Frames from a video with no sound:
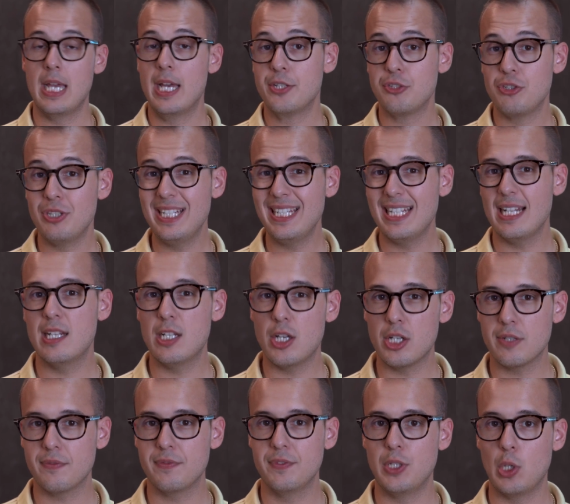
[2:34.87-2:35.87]
So you need a
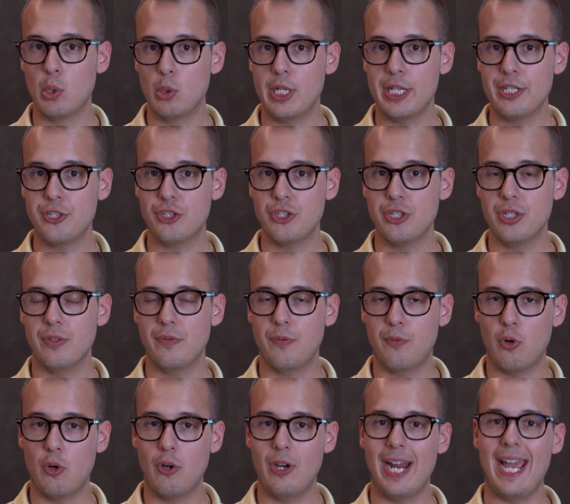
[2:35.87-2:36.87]
lot of knowledge
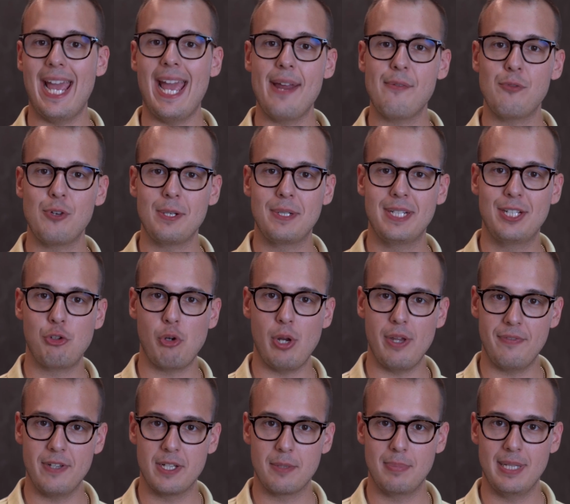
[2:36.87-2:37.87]
for every
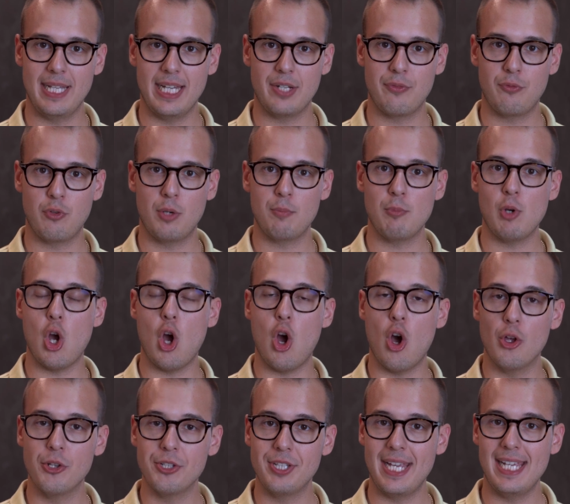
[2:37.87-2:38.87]
traffic platform
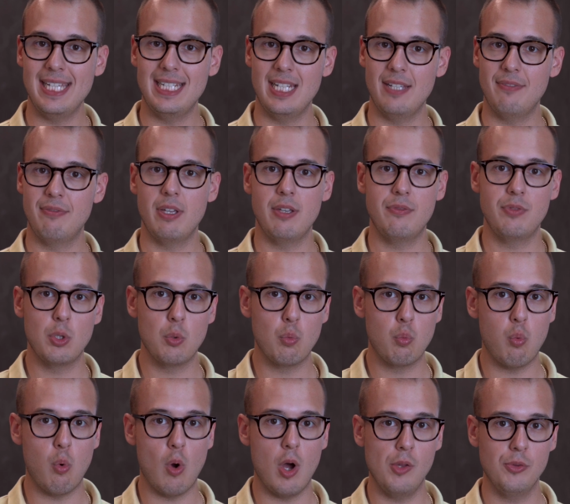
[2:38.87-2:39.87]
on native if you
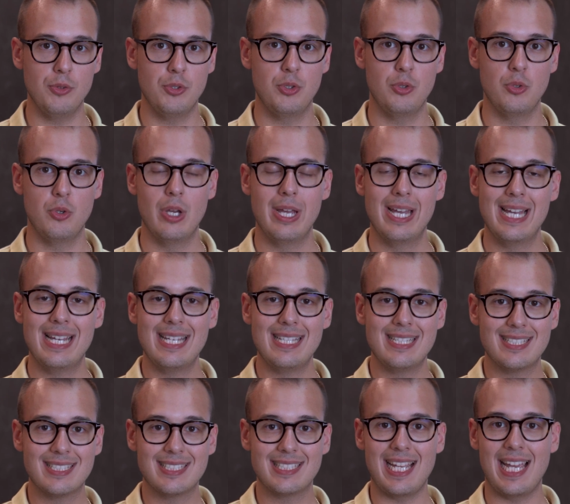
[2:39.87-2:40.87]
want to
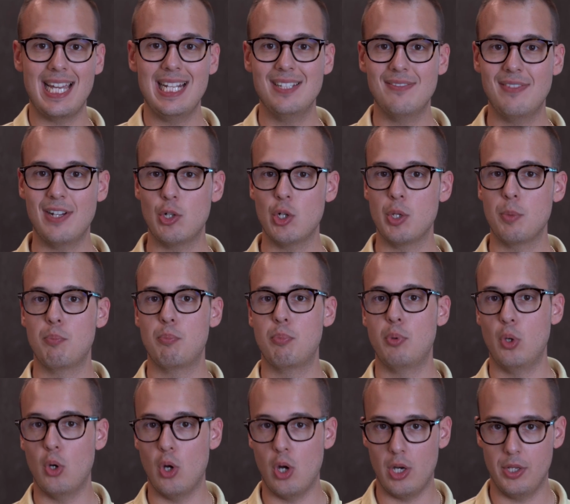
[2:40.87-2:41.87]
scale very
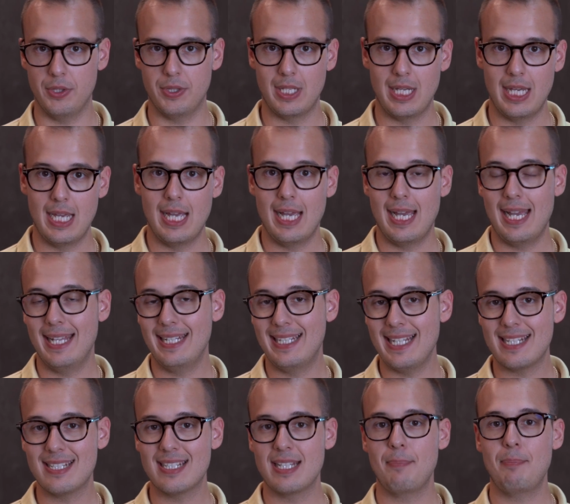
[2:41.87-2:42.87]
broad. And
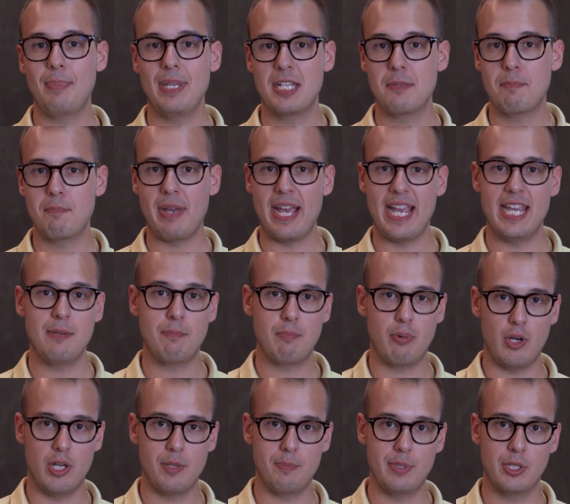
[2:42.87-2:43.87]
that's the big pain
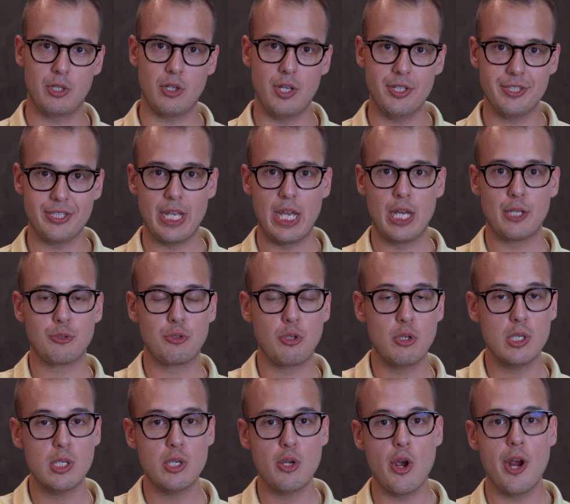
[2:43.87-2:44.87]
point because to
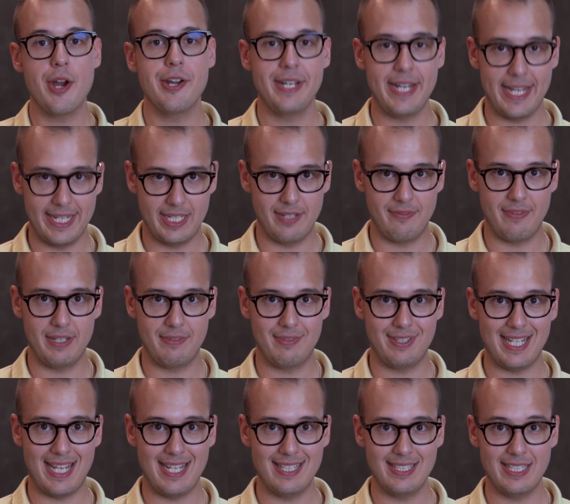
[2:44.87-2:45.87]
learn native
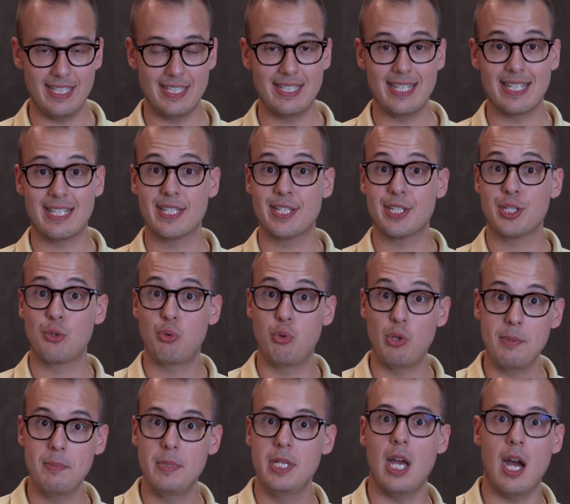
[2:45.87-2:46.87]
advertising is
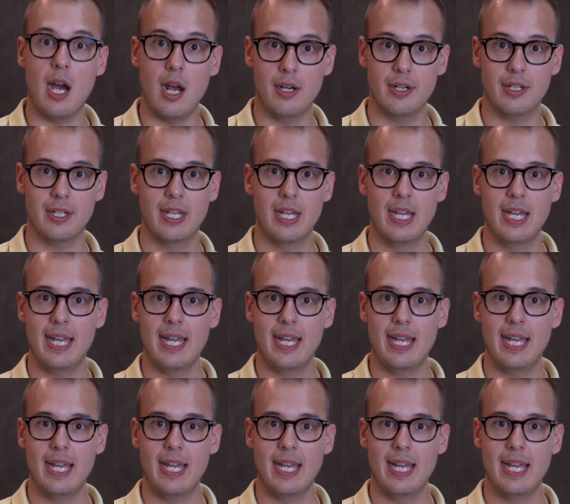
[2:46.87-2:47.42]
extremely hard.